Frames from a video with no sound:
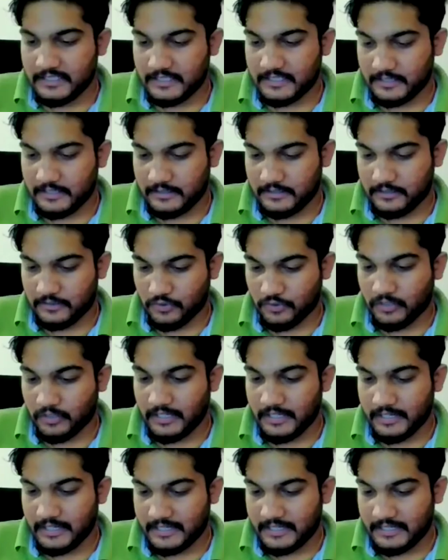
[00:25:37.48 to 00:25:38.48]
is
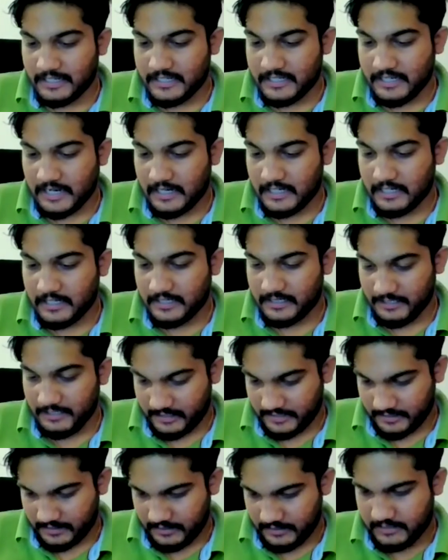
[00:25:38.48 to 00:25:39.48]
solar return chart,
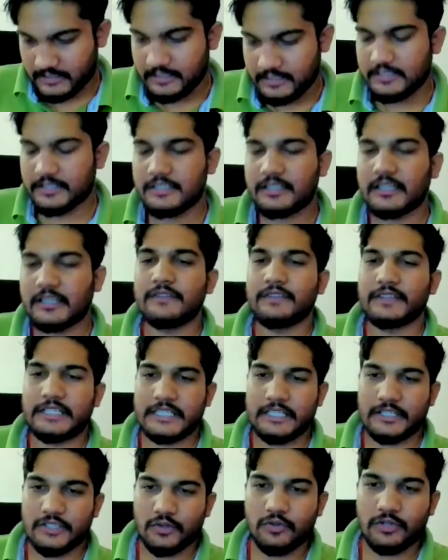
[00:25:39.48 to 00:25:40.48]
it, it, it itself
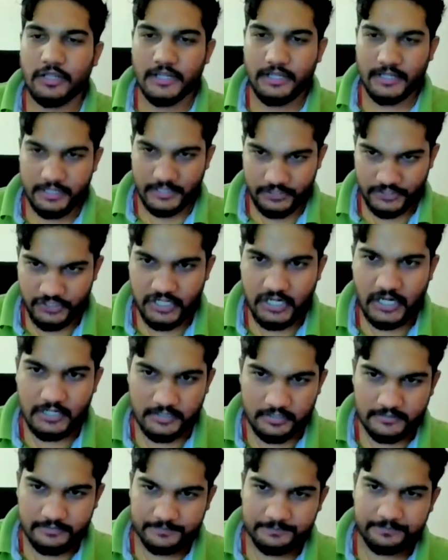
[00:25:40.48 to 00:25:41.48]
is the solar return chart.
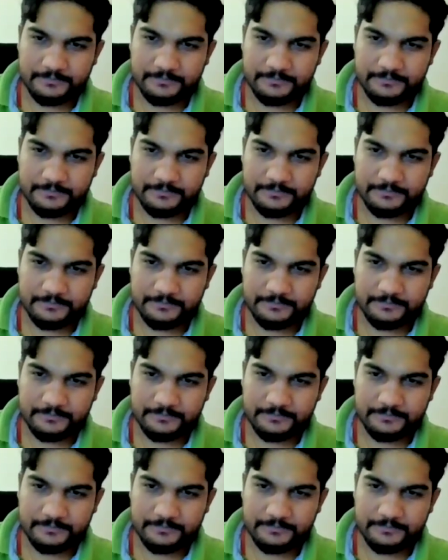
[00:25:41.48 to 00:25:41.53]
